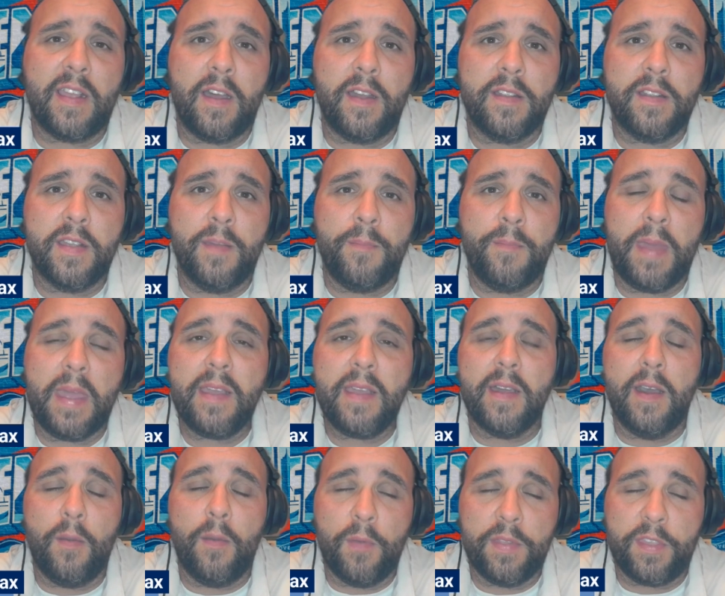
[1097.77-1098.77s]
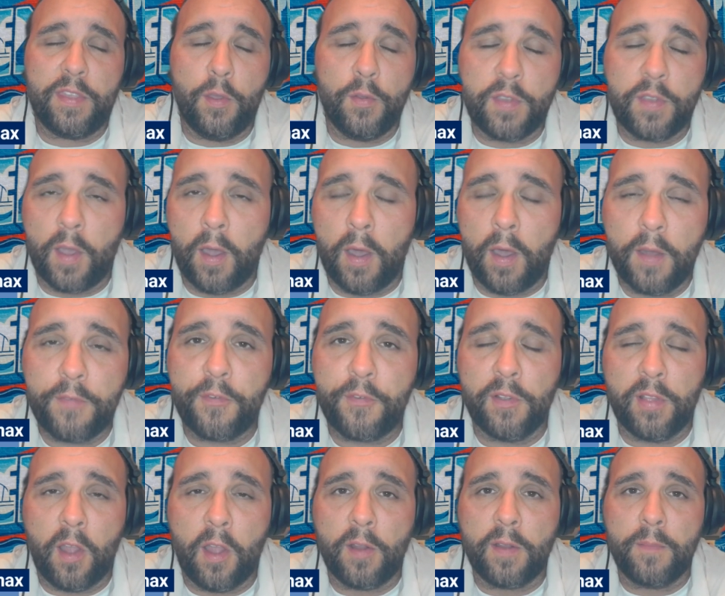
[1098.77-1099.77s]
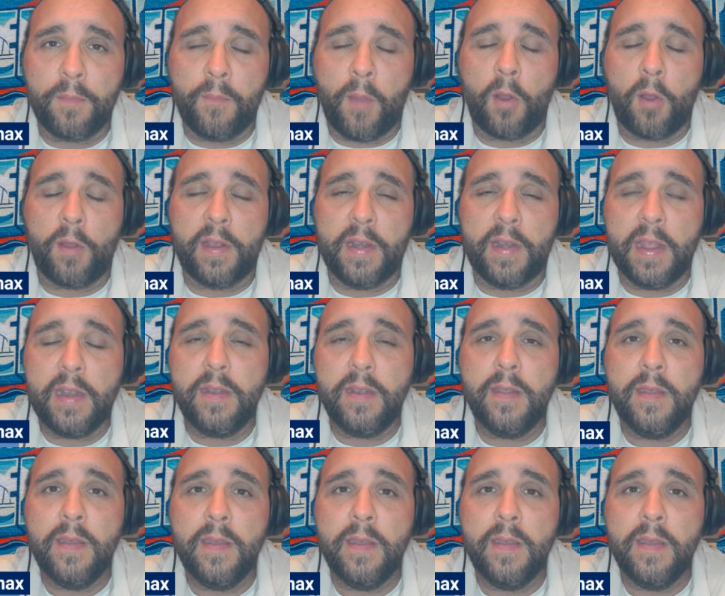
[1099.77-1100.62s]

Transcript: on Kuminga with Utah for Markkanen,